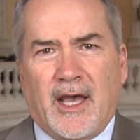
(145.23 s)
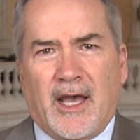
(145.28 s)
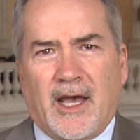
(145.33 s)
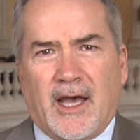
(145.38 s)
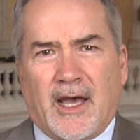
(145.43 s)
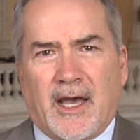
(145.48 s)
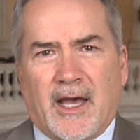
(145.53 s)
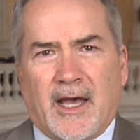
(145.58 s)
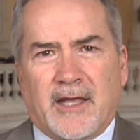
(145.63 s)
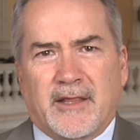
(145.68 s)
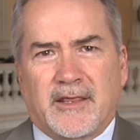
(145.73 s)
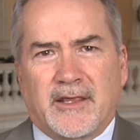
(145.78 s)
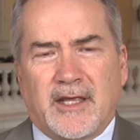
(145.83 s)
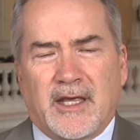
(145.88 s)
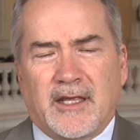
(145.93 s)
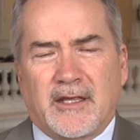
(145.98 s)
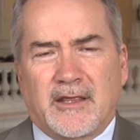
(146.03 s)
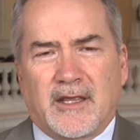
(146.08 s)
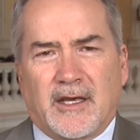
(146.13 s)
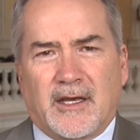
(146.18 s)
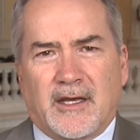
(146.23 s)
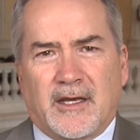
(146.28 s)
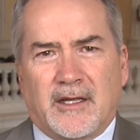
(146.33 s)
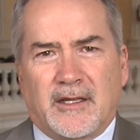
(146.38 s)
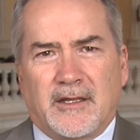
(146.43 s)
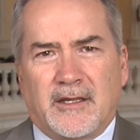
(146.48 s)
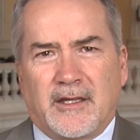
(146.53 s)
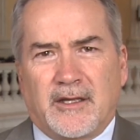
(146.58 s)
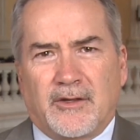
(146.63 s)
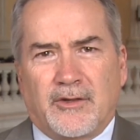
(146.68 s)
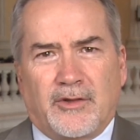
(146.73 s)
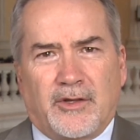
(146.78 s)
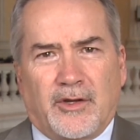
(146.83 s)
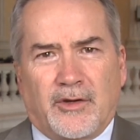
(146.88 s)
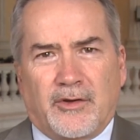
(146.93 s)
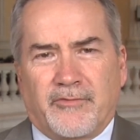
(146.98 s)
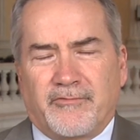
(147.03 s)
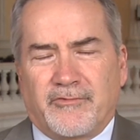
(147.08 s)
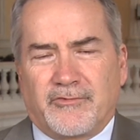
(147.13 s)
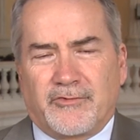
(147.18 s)
Mm-hmm. uh, I think uh, they're,
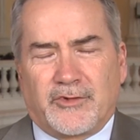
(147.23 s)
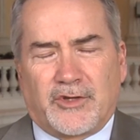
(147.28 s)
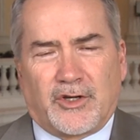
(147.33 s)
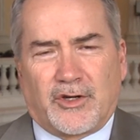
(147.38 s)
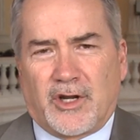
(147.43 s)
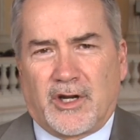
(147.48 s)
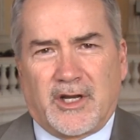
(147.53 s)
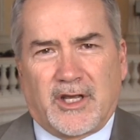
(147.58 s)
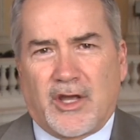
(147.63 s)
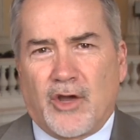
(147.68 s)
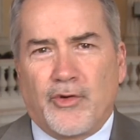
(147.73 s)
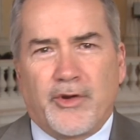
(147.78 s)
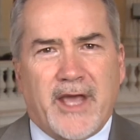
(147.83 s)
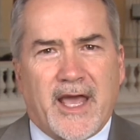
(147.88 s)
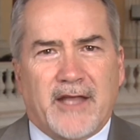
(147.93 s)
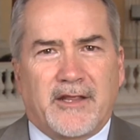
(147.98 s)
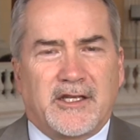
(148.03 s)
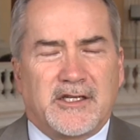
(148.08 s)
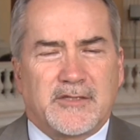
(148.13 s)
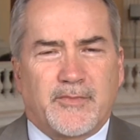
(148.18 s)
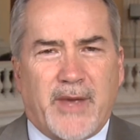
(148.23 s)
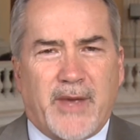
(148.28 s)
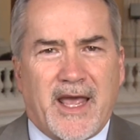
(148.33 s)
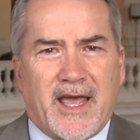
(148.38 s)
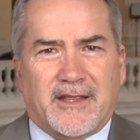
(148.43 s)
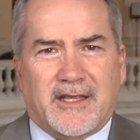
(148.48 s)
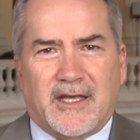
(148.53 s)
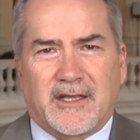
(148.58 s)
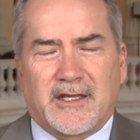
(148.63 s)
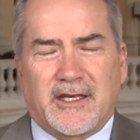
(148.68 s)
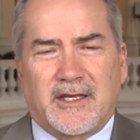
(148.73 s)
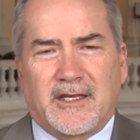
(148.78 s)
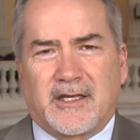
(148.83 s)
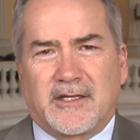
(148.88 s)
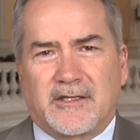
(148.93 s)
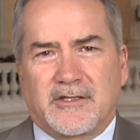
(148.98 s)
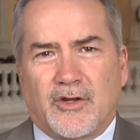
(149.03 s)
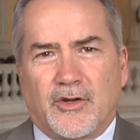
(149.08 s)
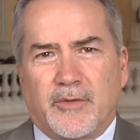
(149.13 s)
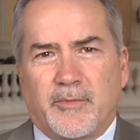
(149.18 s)
they're, they're going to go down this path. I think
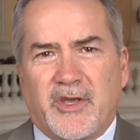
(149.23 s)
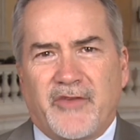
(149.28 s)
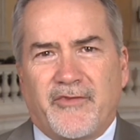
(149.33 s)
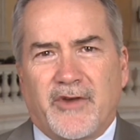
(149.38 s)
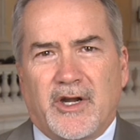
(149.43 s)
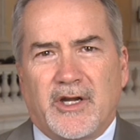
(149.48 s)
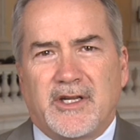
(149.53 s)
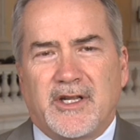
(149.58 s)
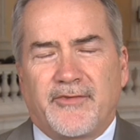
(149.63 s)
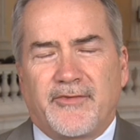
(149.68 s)
it's going to be very mm-hmm.